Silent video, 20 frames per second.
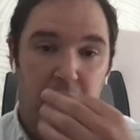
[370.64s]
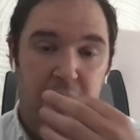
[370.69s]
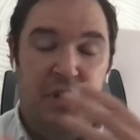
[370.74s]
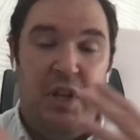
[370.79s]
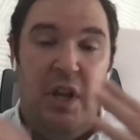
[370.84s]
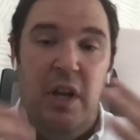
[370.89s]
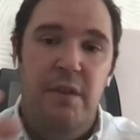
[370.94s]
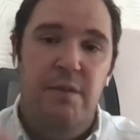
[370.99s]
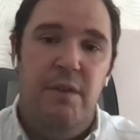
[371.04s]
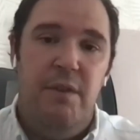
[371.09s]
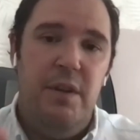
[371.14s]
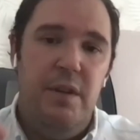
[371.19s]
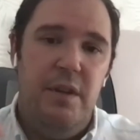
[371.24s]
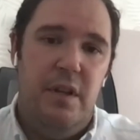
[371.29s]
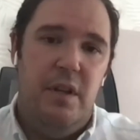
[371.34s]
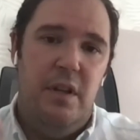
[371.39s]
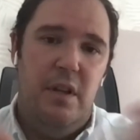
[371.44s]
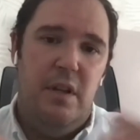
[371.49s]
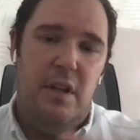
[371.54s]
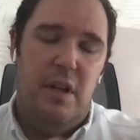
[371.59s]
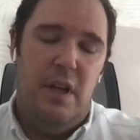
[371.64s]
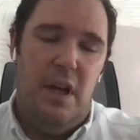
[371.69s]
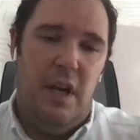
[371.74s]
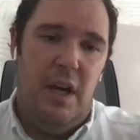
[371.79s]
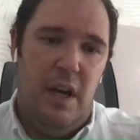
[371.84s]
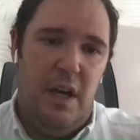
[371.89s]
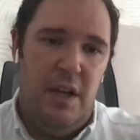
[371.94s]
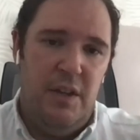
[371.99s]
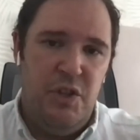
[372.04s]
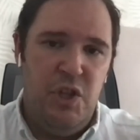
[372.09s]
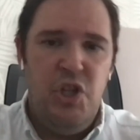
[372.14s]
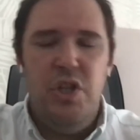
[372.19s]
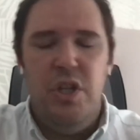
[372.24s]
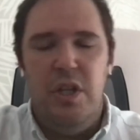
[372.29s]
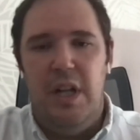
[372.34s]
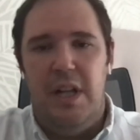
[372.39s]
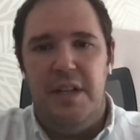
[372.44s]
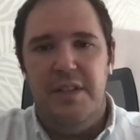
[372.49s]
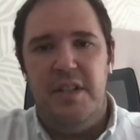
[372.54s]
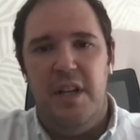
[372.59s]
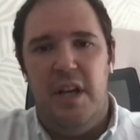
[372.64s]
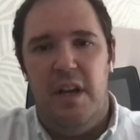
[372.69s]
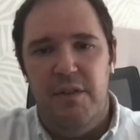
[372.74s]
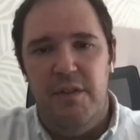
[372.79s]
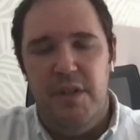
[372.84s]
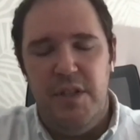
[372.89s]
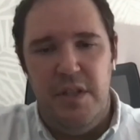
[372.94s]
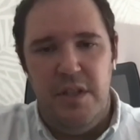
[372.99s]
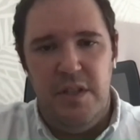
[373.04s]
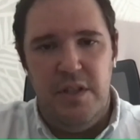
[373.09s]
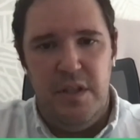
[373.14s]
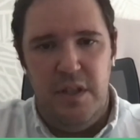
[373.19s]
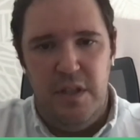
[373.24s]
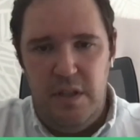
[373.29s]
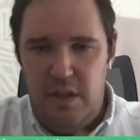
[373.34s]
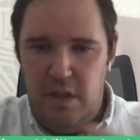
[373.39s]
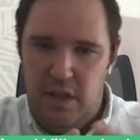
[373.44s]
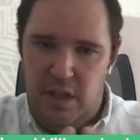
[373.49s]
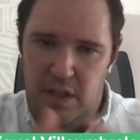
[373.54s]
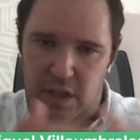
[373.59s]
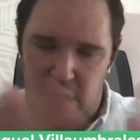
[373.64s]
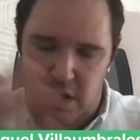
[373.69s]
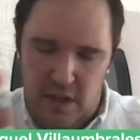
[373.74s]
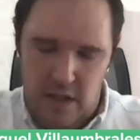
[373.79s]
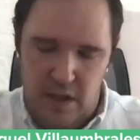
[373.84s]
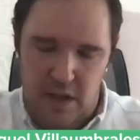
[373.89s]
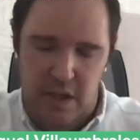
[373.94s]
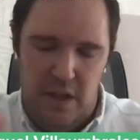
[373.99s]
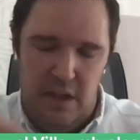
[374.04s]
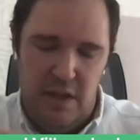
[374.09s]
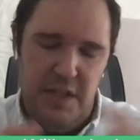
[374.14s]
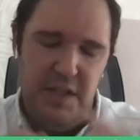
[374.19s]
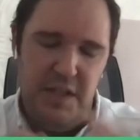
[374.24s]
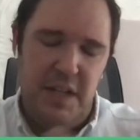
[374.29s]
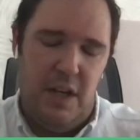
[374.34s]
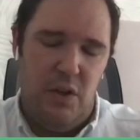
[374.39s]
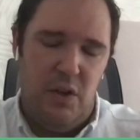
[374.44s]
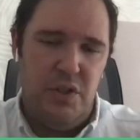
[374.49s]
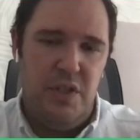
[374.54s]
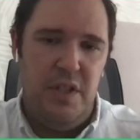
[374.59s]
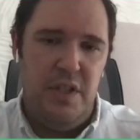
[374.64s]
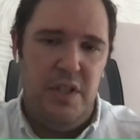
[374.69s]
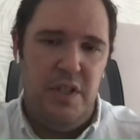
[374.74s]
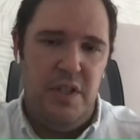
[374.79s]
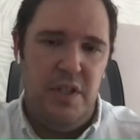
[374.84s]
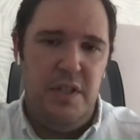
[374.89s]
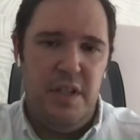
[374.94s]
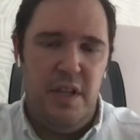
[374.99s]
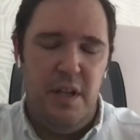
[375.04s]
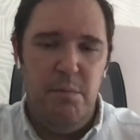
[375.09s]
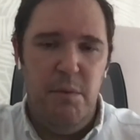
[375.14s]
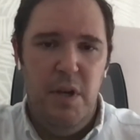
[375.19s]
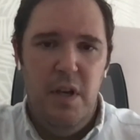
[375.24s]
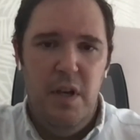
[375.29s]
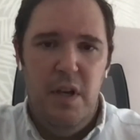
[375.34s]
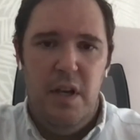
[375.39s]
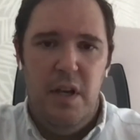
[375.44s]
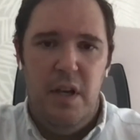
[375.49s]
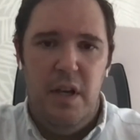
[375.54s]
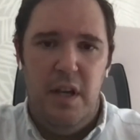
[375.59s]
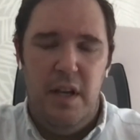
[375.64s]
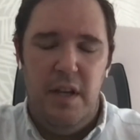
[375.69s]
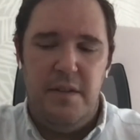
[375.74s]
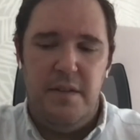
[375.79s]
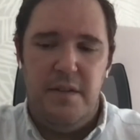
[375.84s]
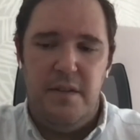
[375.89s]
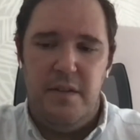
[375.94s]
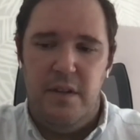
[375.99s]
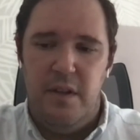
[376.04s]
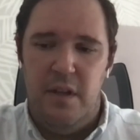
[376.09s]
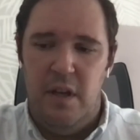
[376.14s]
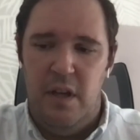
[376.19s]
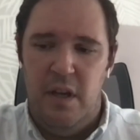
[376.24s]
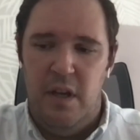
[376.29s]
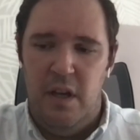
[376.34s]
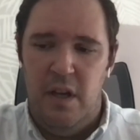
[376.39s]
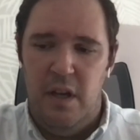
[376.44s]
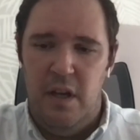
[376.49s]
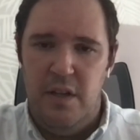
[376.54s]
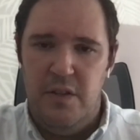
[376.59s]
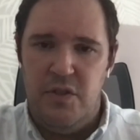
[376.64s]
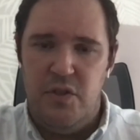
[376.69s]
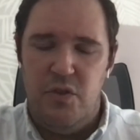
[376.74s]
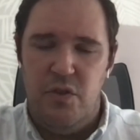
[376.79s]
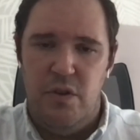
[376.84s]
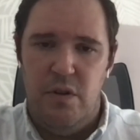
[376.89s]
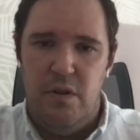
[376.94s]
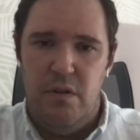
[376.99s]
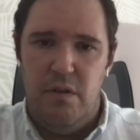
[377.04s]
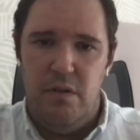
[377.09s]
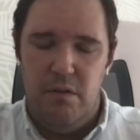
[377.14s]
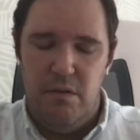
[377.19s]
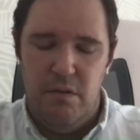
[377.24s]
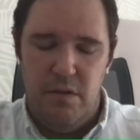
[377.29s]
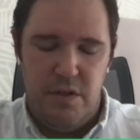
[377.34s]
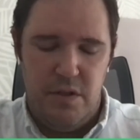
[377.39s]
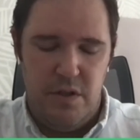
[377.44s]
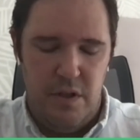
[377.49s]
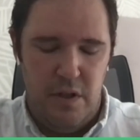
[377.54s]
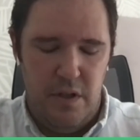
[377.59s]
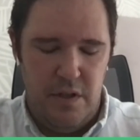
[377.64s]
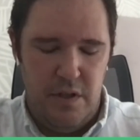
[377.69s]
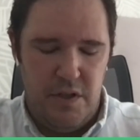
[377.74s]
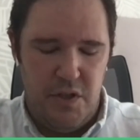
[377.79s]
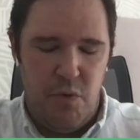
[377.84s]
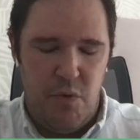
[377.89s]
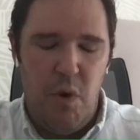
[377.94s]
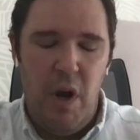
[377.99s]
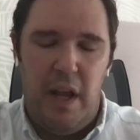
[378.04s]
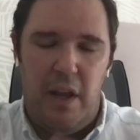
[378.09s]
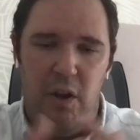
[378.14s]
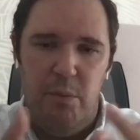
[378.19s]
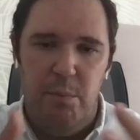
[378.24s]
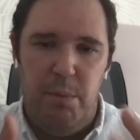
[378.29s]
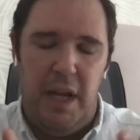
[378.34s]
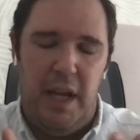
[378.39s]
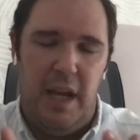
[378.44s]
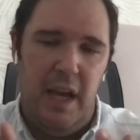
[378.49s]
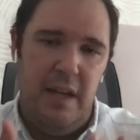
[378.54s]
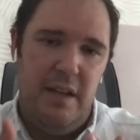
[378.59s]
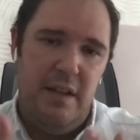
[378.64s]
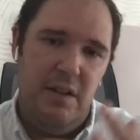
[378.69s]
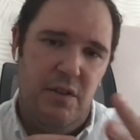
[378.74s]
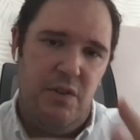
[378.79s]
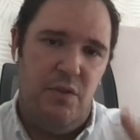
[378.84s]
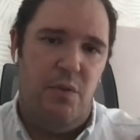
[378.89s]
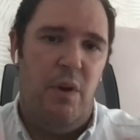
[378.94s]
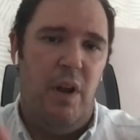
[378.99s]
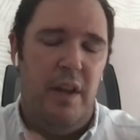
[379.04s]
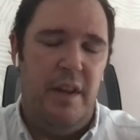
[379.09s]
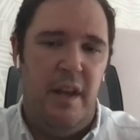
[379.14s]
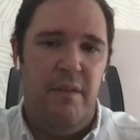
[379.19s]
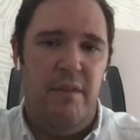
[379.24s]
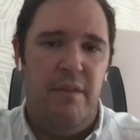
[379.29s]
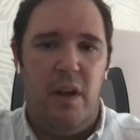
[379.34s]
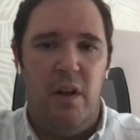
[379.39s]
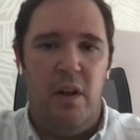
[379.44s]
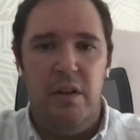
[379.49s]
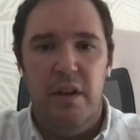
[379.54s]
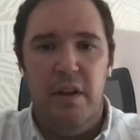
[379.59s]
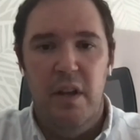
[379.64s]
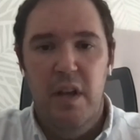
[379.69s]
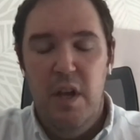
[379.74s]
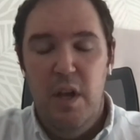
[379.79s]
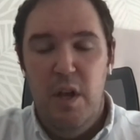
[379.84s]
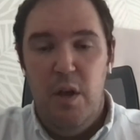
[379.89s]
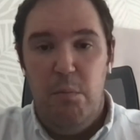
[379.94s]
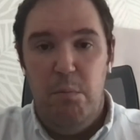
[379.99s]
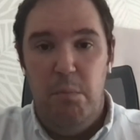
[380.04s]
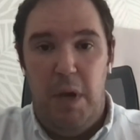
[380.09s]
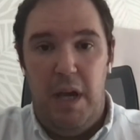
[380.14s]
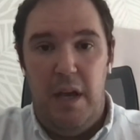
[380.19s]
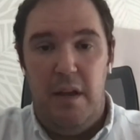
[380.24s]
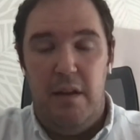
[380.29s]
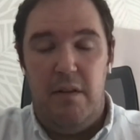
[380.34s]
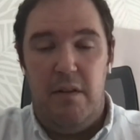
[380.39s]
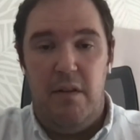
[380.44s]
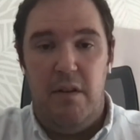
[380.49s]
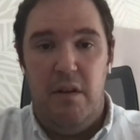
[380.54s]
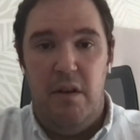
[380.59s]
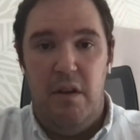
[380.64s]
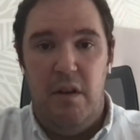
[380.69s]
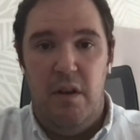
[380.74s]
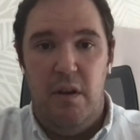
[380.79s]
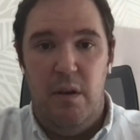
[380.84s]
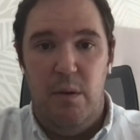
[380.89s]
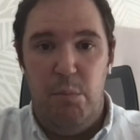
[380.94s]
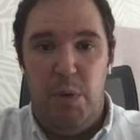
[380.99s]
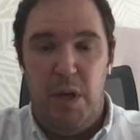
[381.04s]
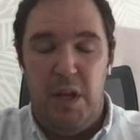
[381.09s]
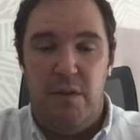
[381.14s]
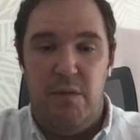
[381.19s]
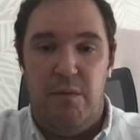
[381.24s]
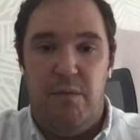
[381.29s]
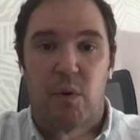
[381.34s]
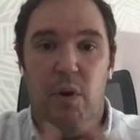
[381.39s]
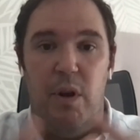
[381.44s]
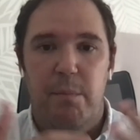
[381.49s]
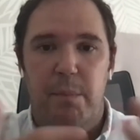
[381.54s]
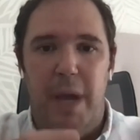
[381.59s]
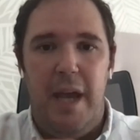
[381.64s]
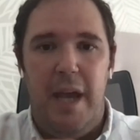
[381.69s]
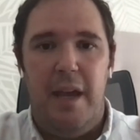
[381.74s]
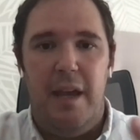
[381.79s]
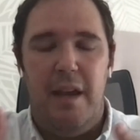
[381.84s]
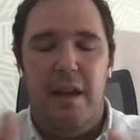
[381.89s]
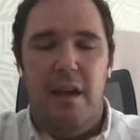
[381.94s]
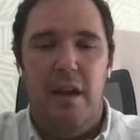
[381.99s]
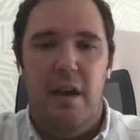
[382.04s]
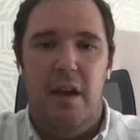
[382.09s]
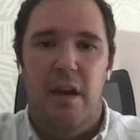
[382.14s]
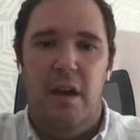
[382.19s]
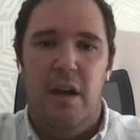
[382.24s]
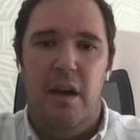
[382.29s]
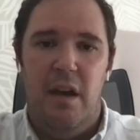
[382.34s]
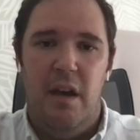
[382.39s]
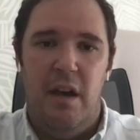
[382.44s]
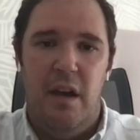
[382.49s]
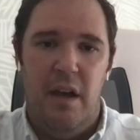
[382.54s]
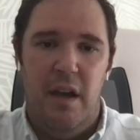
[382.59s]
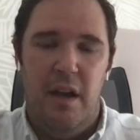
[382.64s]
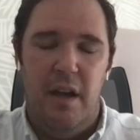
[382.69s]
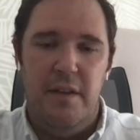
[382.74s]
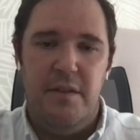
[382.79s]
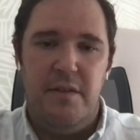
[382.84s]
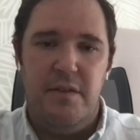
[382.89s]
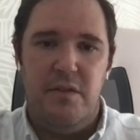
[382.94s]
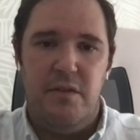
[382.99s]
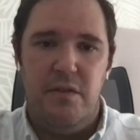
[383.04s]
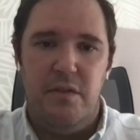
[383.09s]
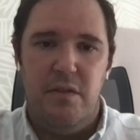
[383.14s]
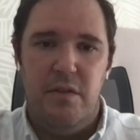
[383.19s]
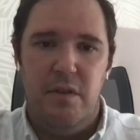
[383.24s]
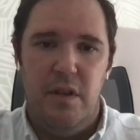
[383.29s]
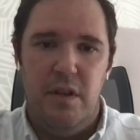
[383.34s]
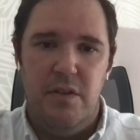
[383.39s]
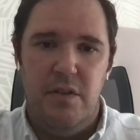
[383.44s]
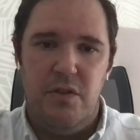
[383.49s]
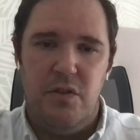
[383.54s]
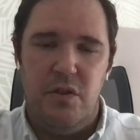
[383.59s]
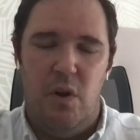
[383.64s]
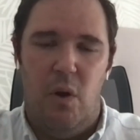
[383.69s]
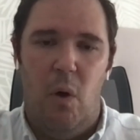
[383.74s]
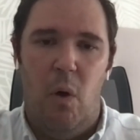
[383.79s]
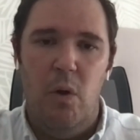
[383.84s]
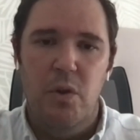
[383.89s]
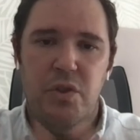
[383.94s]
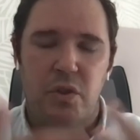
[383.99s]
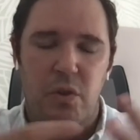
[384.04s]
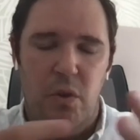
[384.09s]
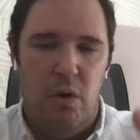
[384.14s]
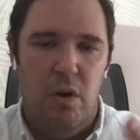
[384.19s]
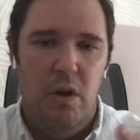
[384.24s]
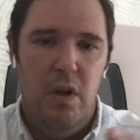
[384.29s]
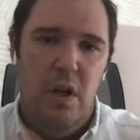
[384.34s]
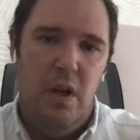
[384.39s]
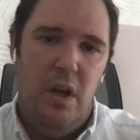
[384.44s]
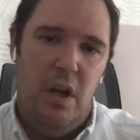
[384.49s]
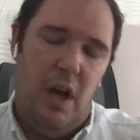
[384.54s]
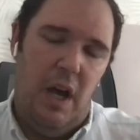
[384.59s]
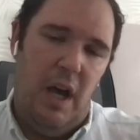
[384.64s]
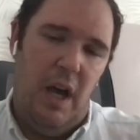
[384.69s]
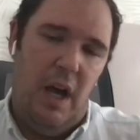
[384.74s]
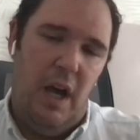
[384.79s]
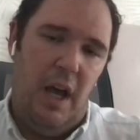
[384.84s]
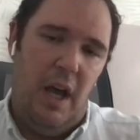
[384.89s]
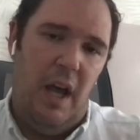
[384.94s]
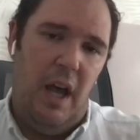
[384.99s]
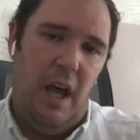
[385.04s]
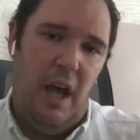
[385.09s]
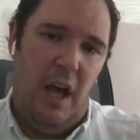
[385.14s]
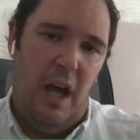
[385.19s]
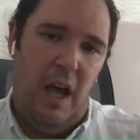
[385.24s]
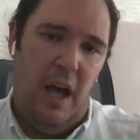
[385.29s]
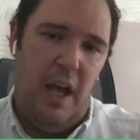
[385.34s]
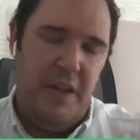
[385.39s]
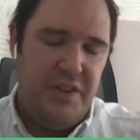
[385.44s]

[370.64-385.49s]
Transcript: delivering digital services in, in, in this ecosystem it's uh, it's it's it's really complicated. It's really difficult, but uh, but for a bank, uh, it's it's also a, a